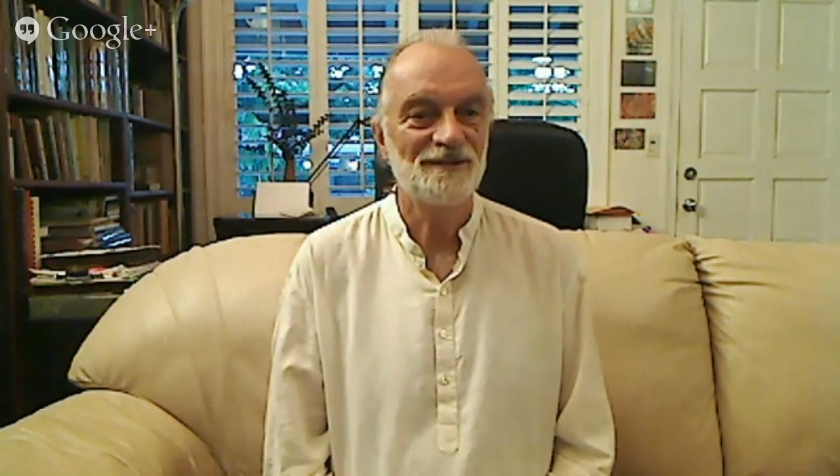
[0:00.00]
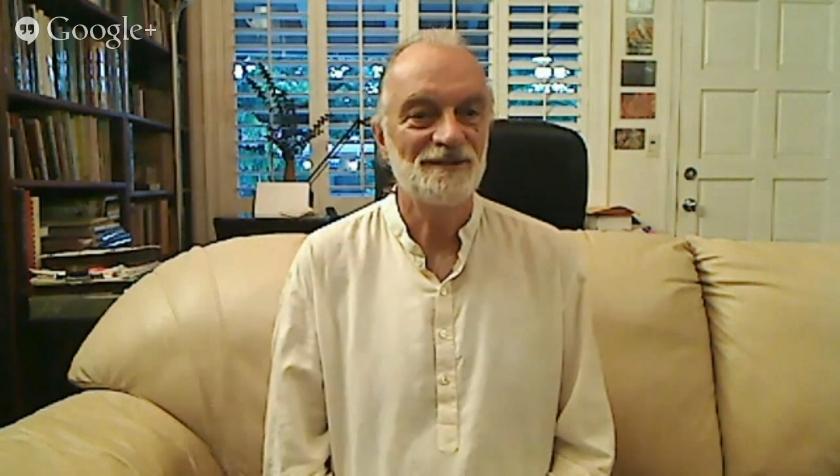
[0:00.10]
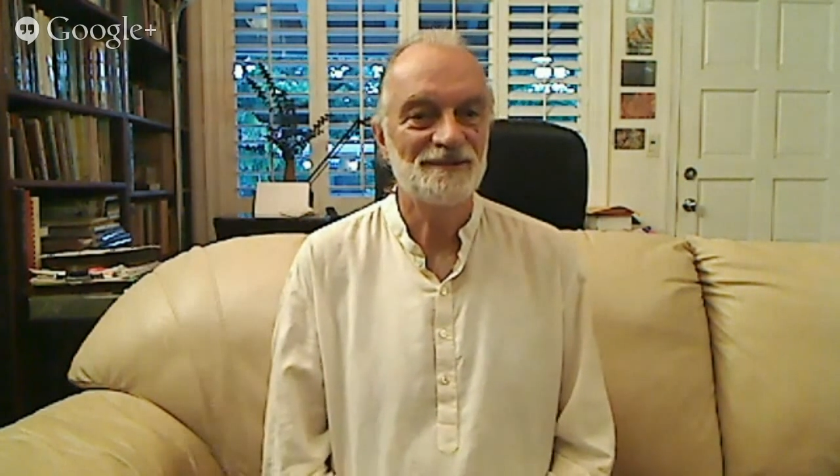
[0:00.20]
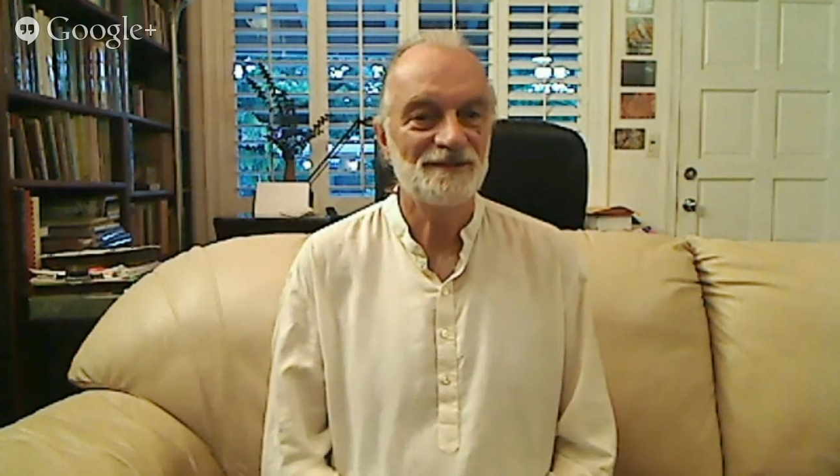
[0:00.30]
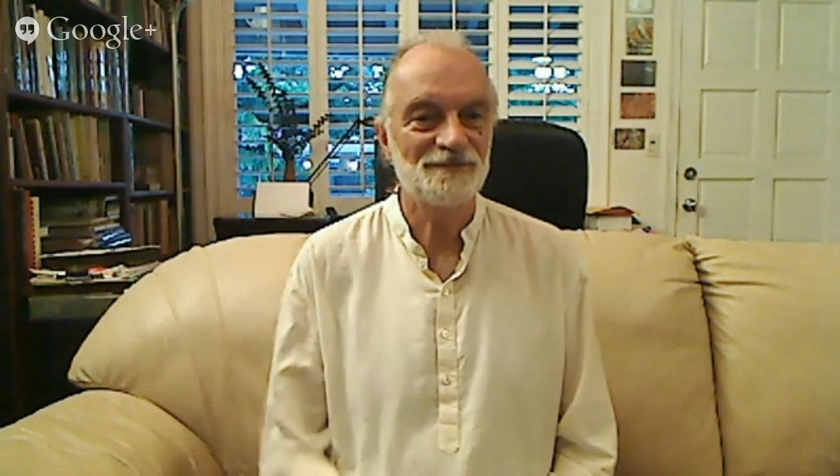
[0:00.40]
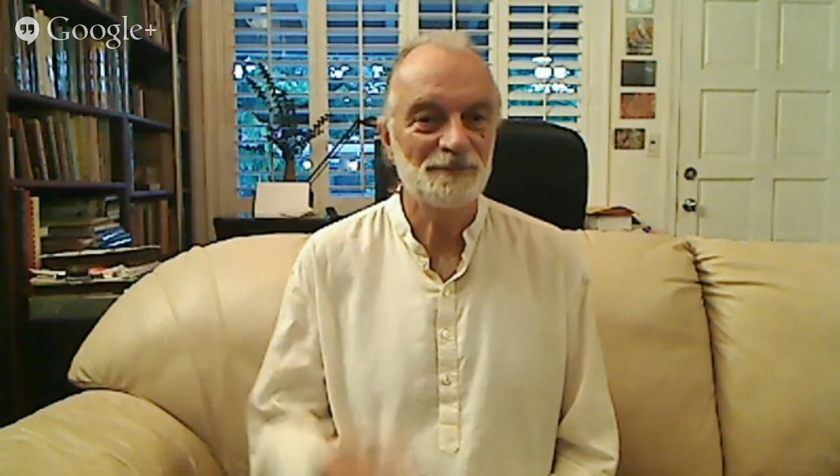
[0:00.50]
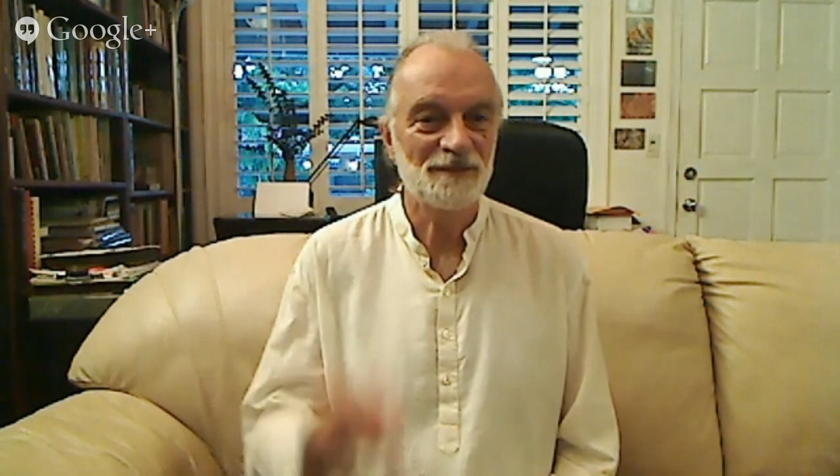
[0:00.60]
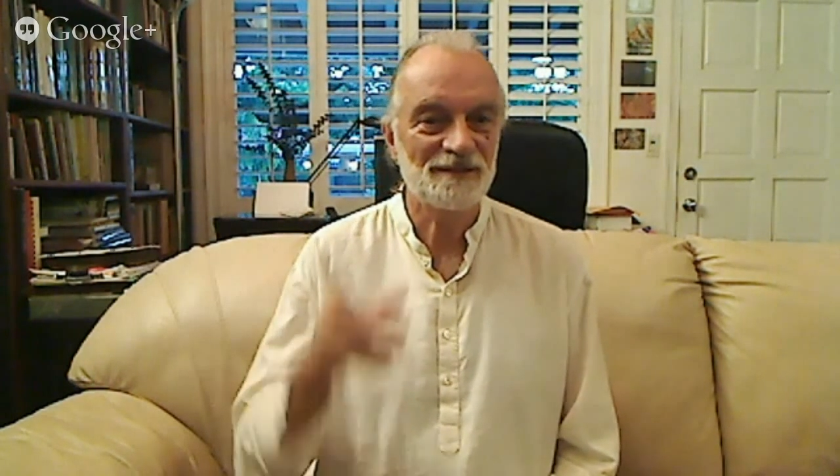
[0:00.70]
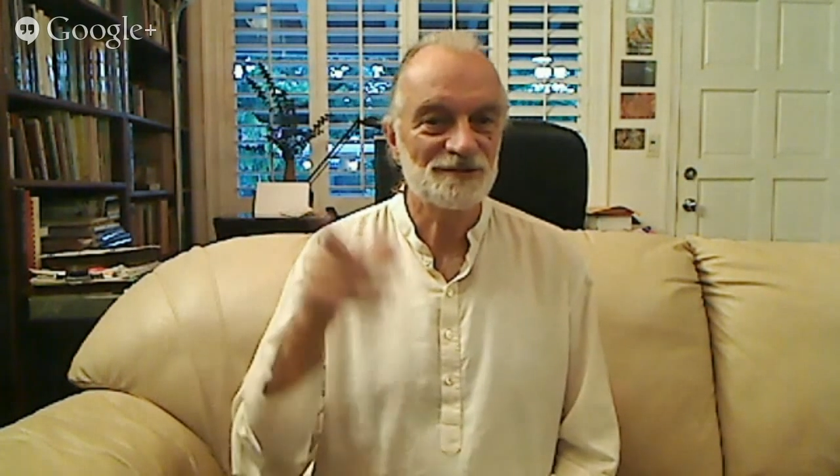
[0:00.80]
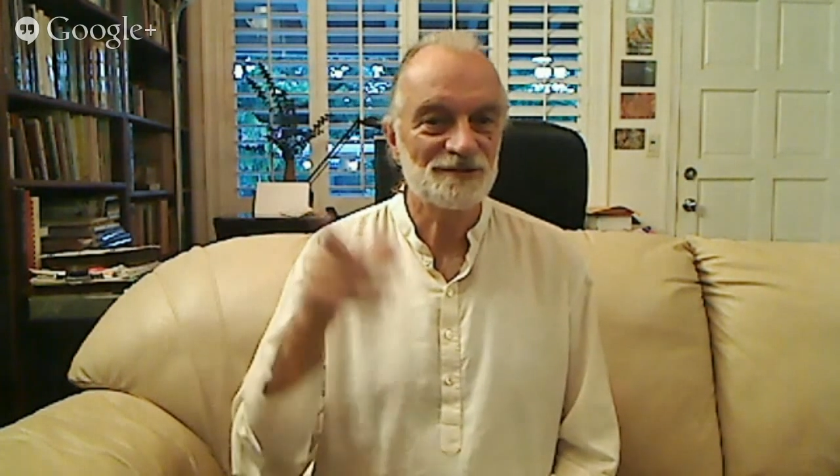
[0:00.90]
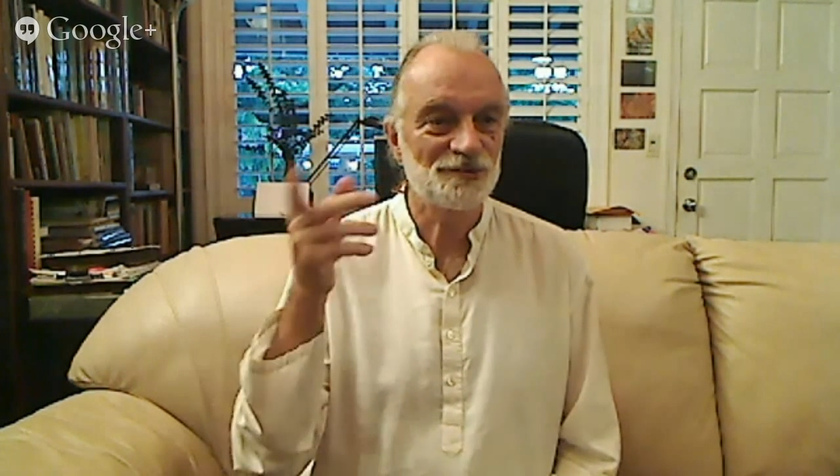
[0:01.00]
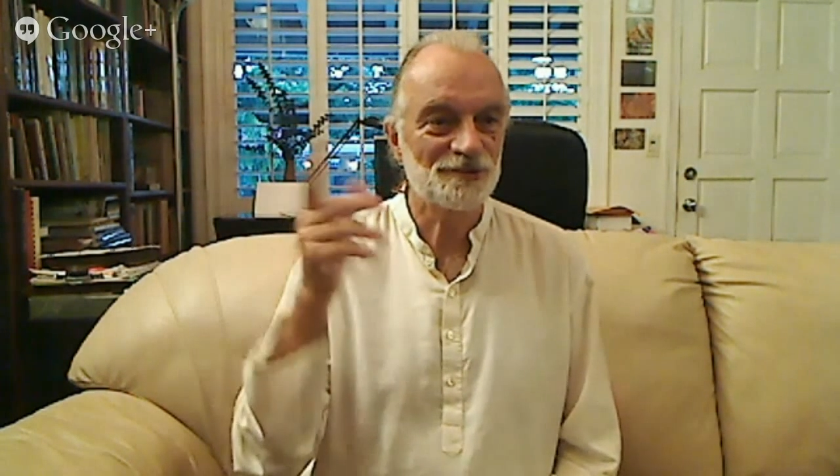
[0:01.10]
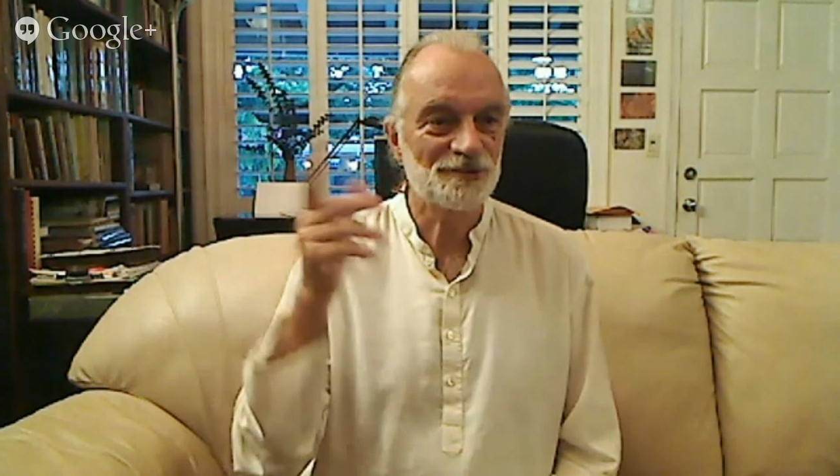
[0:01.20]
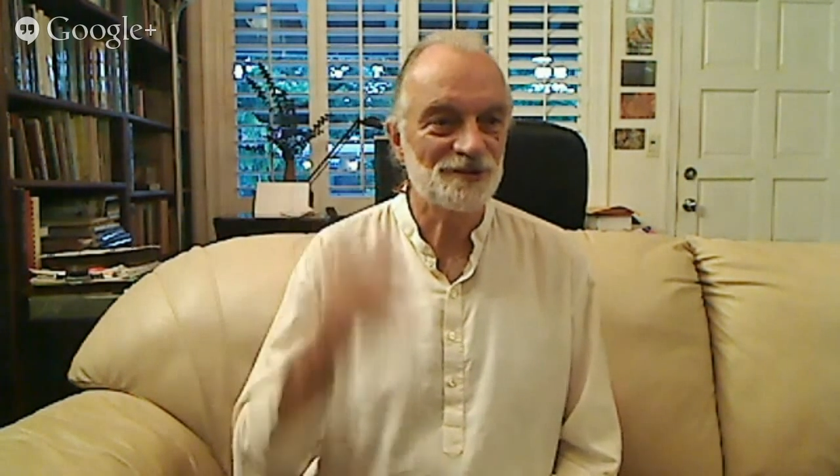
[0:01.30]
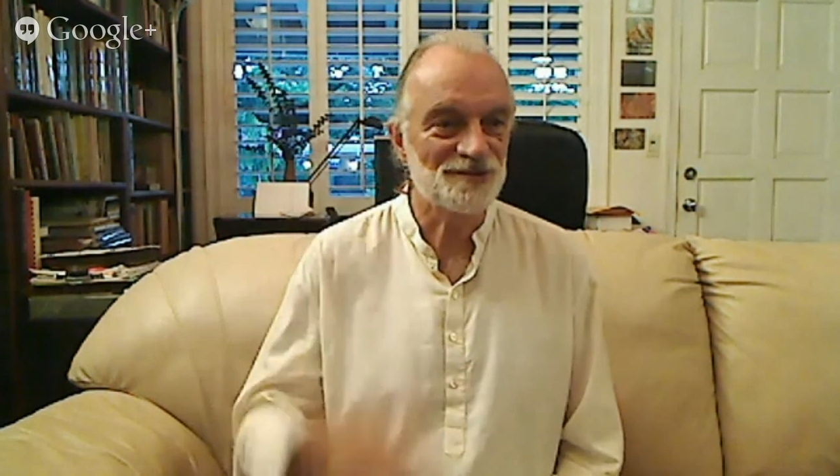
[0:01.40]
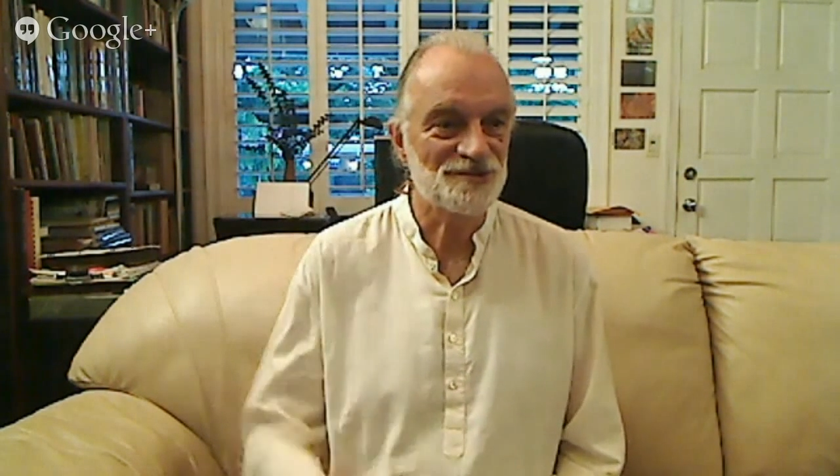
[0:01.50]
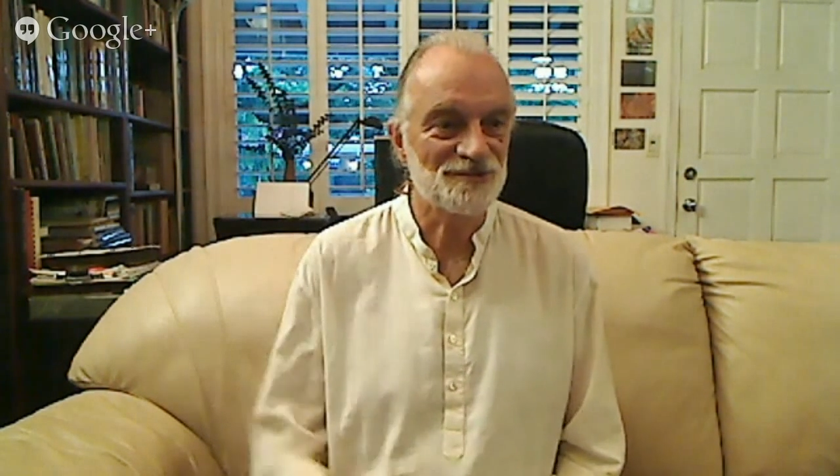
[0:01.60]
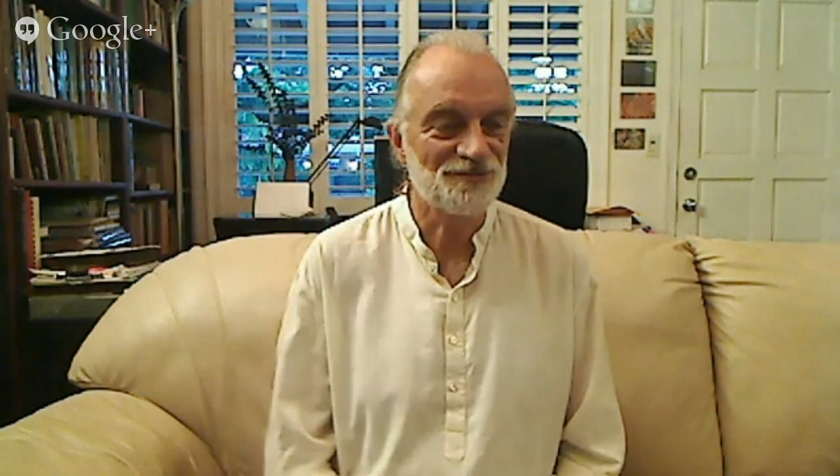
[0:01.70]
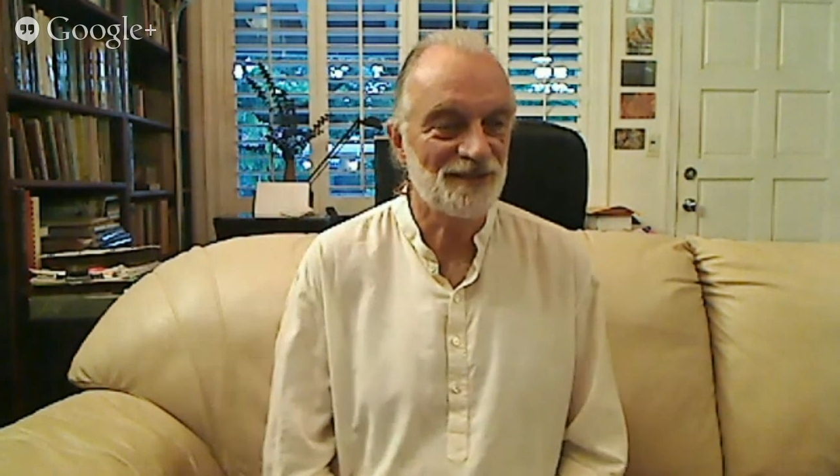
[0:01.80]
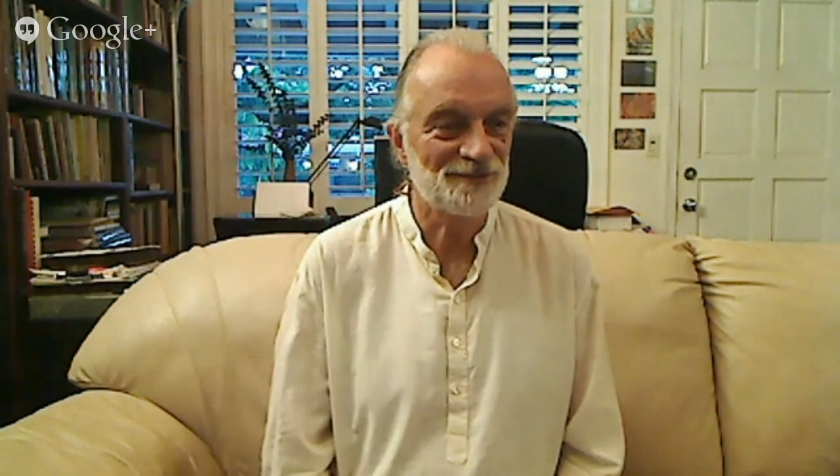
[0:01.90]
And then we might get curious to
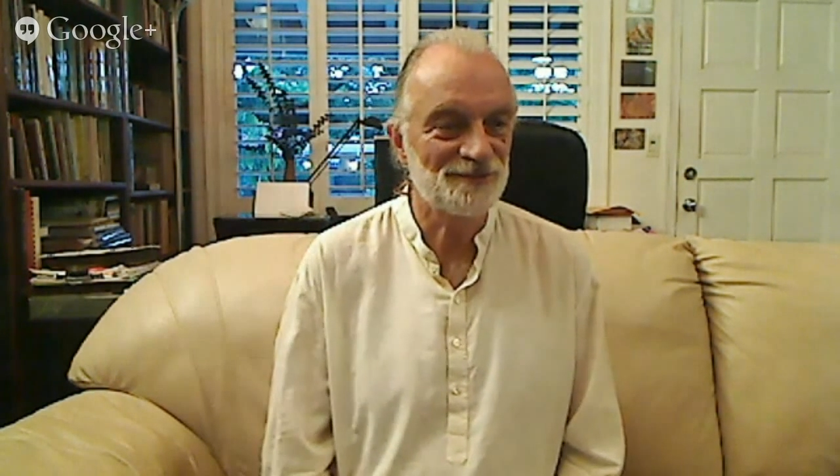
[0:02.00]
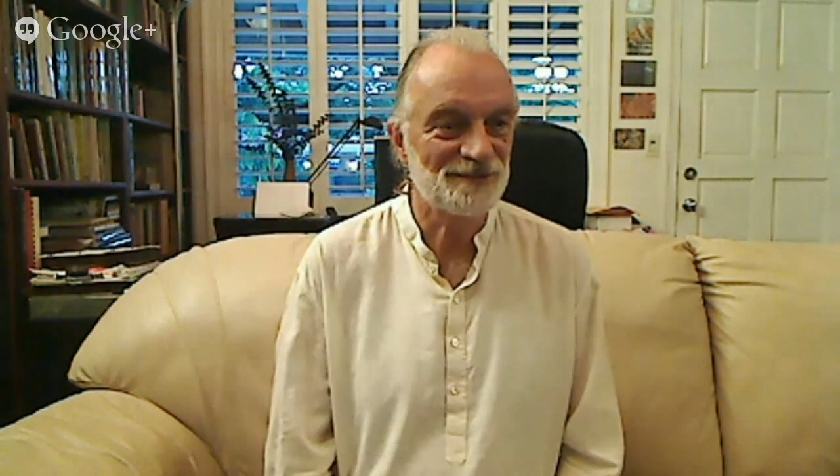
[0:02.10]
follow it.